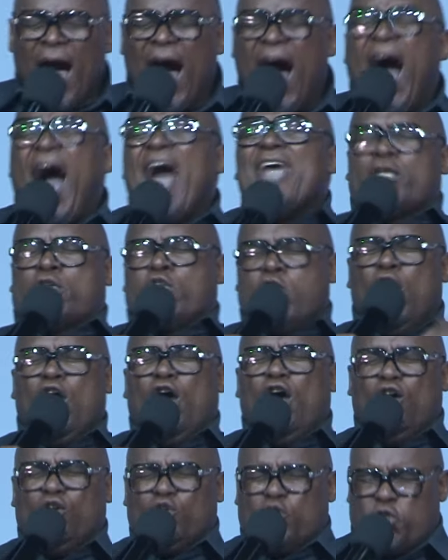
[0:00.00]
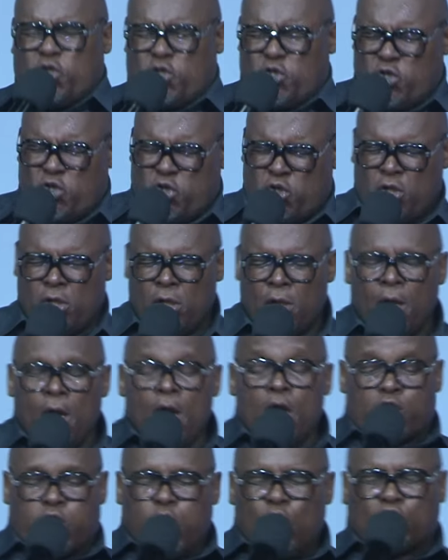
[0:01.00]
I choose
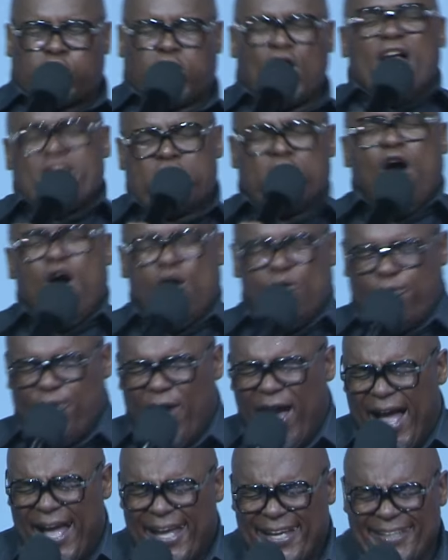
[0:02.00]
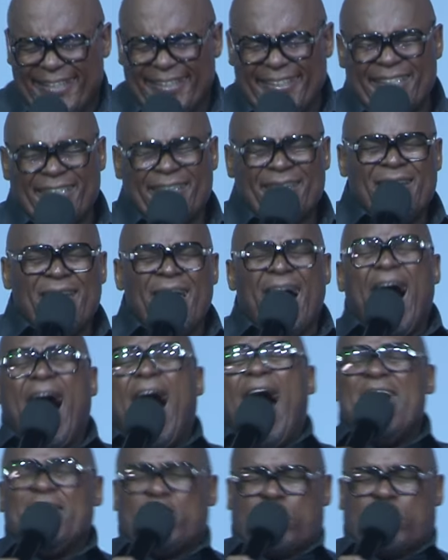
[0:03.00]
to cross over I